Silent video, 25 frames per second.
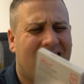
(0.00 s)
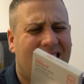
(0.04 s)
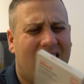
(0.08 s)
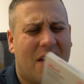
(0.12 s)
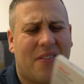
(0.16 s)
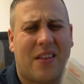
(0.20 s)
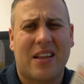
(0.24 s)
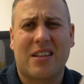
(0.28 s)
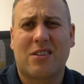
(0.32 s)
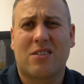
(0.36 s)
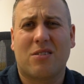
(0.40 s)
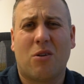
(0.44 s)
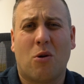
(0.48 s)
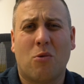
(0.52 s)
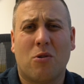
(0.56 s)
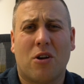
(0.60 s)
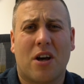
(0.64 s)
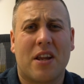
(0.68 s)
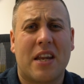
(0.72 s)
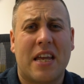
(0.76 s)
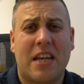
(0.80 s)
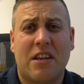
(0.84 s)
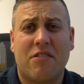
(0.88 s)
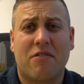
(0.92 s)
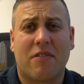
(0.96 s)
And that's all I
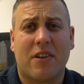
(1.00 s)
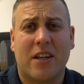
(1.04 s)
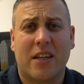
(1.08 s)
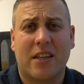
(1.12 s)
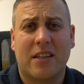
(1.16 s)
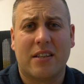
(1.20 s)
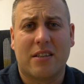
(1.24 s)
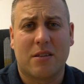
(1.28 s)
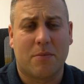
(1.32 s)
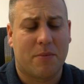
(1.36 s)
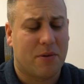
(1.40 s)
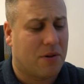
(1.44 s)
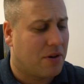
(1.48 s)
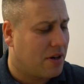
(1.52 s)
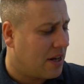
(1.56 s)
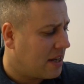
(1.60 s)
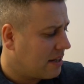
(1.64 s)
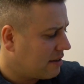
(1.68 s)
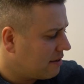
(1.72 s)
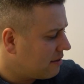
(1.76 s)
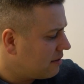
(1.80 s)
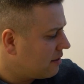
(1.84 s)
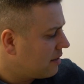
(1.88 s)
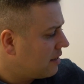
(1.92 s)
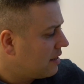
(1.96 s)
need, really, to be
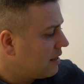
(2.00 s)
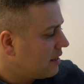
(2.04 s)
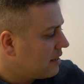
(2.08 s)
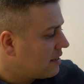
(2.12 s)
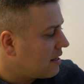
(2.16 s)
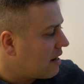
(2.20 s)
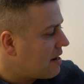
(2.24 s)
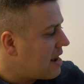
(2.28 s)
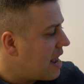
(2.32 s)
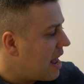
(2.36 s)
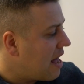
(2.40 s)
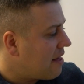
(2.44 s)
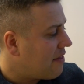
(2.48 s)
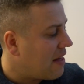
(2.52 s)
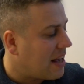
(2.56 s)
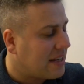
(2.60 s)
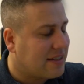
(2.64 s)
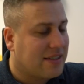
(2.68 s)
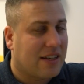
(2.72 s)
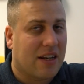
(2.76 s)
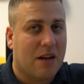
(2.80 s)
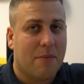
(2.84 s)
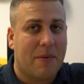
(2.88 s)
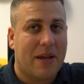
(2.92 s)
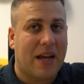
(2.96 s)
honest. So yeah, that's
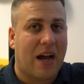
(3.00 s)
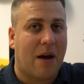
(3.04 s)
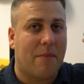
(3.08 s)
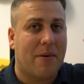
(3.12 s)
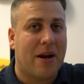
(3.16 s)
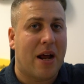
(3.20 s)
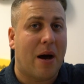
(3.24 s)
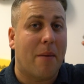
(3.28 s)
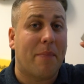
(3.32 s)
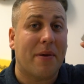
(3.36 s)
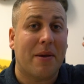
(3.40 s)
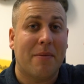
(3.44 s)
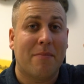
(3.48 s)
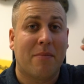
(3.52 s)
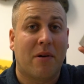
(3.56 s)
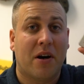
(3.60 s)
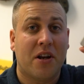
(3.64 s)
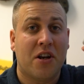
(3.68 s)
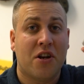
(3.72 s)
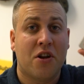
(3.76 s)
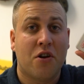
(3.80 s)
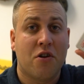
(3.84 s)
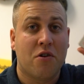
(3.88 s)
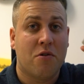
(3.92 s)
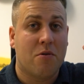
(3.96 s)
going to be coming up in my
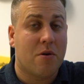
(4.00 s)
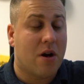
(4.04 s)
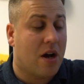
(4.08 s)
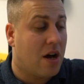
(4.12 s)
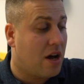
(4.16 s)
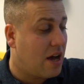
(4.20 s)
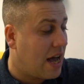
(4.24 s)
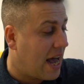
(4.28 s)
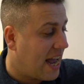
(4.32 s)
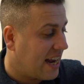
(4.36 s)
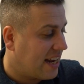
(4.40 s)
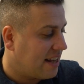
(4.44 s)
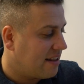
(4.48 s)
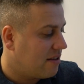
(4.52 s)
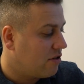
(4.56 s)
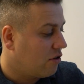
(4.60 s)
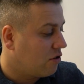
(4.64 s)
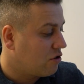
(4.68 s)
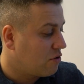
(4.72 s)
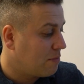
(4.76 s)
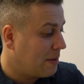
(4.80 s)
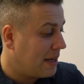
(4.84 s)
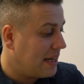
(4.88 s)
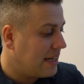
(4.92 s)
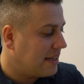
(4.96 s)
new
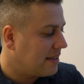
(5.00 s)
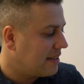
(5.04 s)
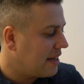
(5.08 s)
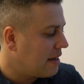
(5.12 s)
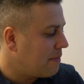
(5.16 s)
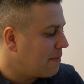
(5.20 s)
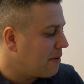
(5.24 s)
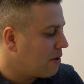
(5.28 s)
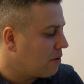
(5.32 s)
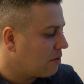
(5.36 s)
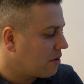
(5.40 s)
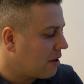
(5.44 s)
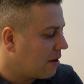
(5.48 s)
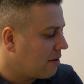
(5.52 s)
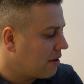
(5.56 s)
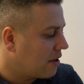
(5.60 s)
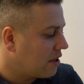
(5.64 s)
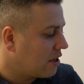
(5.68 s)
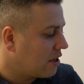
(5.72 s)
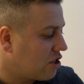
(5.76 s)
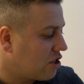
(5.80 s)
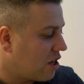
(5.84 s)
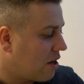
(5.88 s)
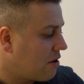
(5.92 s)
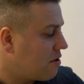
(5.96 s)
Hackintosh PC build that I'm going
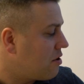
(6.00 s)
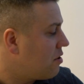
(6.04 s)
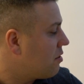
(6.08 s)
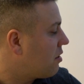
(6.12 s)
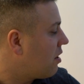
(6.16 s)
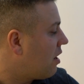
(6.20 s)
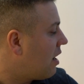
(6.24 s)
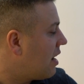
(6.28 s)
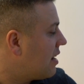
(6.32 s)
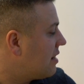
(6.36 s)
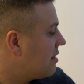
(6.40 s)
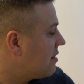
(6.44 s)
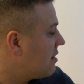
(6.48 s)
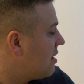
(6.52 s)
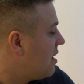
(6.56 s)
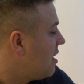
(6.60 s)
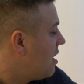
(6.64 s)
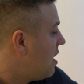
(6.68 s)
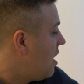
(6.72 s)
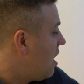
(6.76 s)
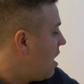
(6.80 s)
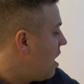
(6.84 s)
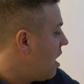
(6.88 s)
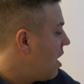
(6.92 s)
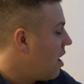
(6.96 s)
you guys
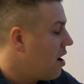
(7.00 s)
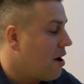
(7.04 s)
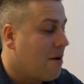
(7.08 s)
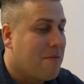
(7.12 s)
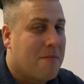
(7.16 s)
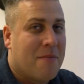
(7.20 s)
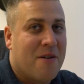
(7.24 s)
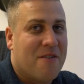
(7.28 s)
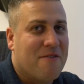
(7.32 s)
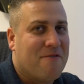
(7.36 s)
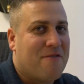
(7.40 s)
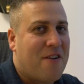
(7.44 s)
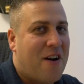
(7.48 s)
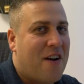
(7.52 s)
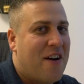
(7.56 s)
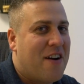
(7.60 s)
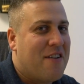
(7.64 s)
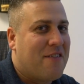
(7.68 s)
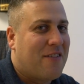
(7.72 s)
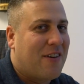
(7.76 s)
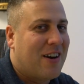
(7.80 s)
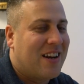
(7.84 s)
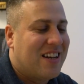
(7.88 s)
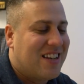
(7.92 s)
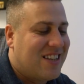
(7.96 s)
very,
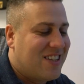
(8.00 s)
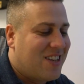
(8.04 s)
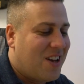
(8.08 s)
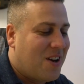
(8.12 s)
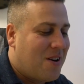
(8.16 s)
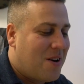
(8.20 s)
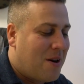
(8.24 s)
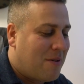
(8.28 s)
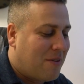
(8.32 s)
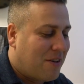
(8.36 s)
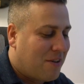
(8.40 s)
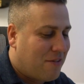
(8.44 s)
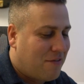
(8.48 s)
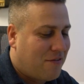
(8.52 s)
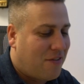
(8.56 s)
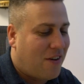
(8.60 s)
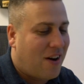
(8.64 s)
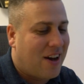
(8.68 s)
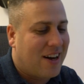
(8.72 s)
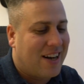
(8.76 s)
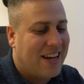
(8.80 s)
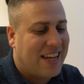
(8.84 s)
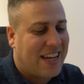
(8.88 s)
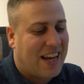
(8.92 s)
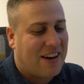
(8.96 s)
very soon. I'm going to
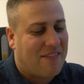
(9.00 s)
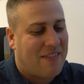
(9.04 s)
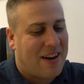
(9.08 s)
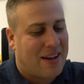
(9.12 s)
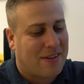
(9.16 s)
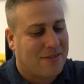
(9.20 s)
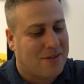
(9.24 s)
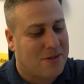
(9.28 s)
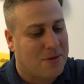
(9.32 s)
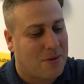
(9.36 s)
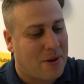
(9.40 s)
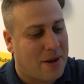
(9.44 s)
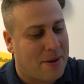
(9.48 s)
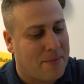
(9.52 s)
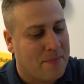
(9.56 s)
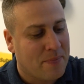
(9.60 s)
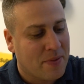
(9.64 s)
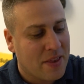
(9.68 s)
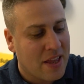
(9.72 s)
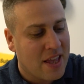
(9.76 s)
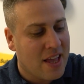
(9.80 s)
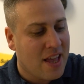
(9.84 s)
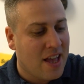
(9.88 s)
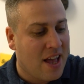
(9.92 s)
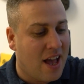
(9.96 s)
finally get around to it.
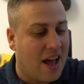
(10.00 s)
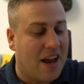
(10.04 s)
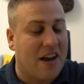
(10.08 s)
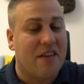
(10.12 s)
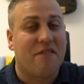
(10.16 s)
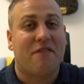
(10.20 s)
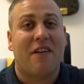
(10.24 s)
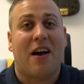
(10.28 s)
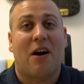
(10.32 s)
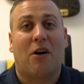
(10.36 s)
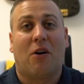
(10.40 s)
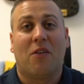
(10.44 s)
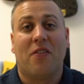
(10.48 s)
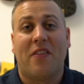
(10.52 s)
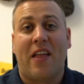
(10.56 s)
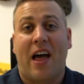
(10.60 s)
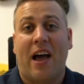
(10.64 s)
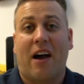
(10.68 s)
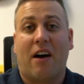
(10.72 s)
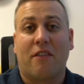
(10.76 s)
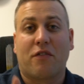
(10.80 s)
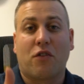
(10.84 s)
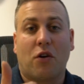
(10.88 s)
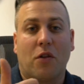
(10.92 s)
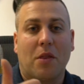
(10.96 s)
And in fact, on
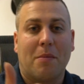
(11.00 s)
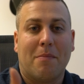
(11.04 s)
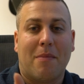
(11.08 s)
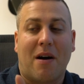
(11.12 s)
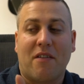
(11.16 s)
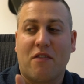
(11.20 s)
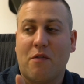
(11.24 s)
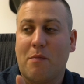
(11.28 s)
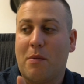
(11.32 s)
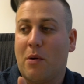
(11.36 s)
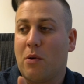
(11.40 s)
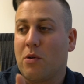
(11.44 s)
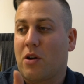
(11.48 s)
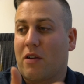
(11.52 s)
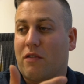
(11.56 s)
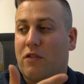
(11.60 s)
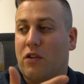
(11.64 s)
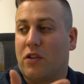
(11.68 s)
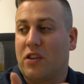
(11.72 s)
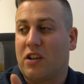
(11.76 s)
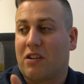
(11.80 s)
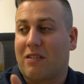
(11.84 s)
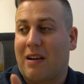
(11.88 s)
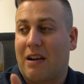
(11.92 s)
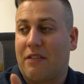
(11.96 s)
that, I've got the motherboard, I've
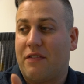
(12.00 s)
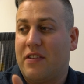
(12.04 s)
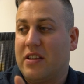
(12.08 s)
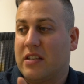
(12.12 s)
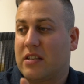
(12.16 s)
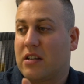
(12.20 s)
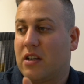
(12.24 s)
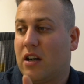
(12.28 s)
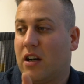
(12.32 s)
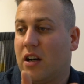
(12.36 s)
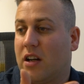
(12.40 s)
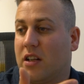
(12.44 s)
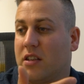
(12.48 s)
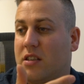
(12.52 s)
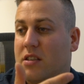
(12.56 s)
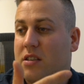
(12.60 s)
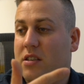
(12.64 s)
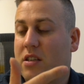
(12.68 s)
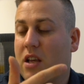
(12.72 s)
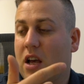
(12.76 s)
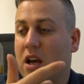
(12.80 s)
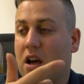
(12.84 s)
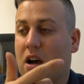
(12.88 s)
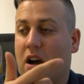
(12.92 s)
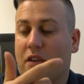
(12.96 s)
got the graphics cards,
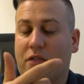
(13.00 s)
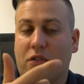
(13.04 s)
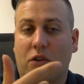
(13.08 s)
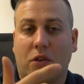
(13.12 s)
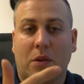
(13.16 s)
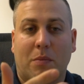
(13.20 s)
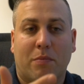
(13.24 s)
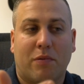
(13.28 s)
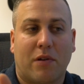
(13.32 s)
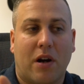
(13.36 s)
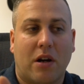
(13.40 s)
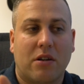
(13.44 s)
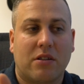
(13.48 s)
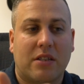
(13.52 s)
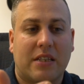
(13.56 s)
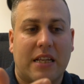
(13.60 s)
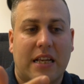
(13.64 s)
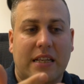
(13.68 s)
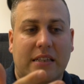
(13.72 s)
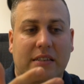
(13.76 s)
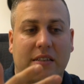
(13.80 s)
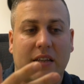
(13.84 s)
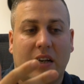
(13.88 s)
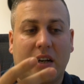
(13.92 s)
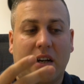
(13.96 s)
I've got the
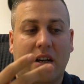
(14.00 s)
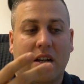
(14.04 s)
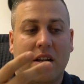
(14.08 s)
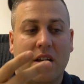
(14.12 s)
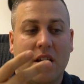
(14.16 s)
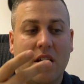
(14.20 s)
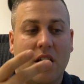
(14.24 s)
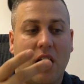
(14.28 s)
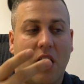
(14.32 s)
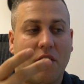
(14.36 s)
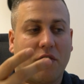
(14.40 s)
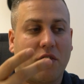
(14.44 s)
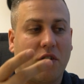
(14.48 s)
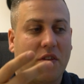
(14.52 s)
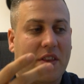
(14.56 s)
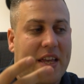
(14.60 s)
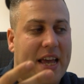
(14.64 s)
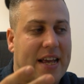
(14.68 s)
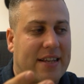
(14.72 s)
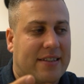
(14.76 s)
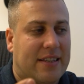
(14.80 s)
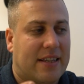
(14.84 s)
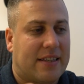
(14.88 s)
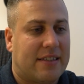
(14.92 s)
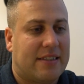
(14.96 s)
processor, I've got the
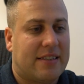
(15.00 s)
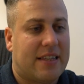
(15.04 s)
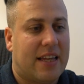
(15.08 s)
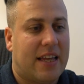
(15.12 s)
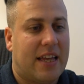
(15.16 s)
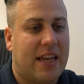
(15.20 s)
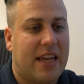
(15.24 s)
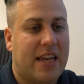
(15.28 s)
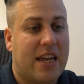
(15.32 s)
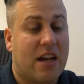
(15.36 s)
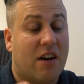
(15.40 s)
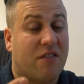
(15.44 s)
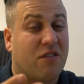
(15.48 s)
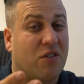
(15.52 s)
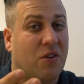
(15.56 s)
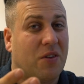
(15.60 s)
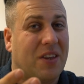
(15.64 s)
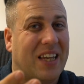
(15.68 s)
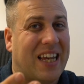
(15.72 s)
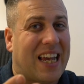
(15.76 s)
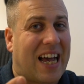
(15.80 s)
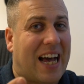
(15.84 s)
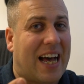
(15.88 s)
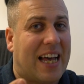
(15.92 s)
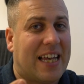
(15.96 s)
SSD, I've got the
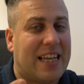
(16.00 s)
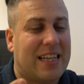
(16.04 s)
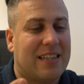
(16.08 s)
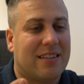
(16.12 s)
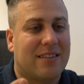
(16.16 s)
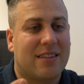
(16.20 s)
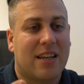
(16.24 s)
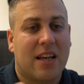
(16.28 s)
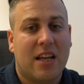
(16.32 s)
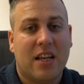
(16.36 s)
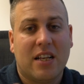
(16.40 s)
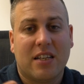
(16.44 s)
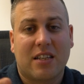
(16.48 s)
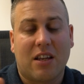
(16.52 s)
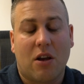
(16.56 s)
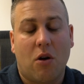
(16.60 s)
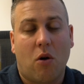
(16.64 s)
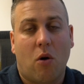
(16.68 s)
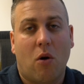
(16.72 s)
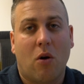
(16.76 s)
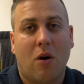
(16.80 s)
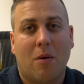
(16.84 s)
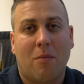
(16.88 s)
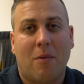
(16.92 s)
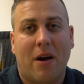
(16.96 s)
case. So
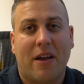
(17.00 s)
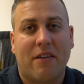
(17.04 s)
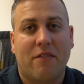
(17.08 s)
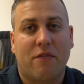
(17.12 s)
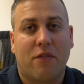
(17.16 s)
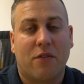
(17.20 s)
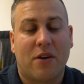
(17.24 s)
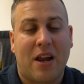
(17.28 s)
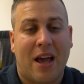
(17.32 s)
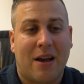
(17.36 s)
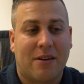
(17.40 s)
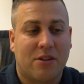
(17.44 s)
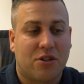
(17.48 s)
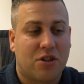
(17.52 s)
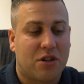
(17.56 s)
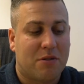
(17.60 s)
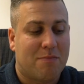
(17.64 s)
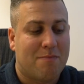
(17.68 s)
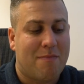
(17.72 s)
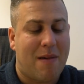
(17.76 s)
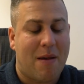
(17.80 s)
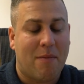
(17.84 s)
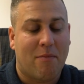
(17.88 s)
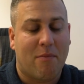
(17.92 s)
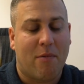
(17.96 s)
all I'm waiting for now is just
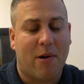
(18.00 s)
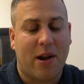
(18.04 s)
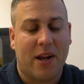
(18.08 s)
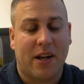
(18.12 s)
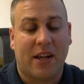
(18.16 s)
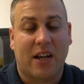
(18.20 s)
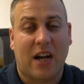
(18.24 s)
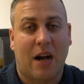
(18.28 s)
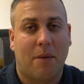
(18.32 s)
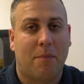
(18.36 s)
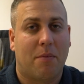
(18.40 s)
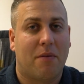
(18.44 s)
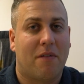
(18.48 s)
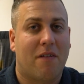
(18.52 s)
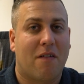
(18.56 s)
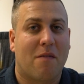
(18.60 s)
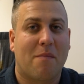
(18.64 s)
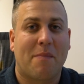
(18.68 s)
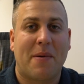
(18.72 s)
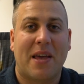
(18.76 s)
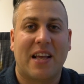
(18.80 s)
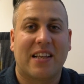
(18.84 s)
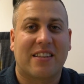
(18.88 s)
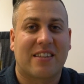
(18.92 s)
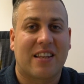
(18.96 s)
memory and a couple of other
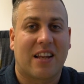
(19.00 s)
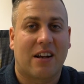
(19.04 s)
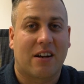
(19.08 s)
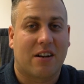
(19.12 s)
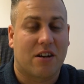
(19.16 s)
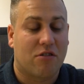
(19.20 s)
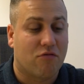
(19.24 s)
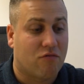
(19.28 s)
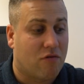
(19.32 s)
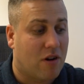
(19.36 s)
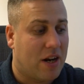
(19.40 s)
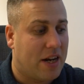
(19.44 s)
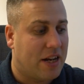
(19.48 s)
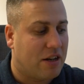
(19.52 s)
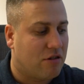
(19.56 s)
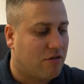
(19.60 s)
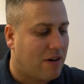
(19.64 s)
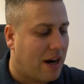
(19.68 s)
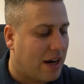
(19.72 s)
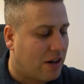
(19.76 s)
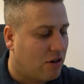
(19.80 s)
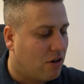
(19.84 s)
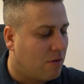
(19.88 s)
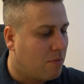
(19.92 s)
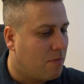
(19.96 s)
bits, and I can really
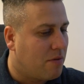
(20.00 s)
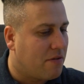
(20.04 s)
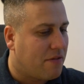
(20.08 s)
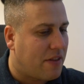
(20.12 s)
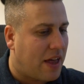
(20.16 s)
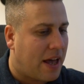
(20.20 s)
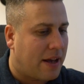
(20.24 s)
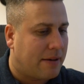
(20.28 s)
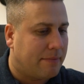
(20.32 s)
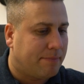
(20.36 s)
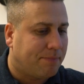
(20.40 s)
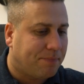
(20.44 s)
crack on with that.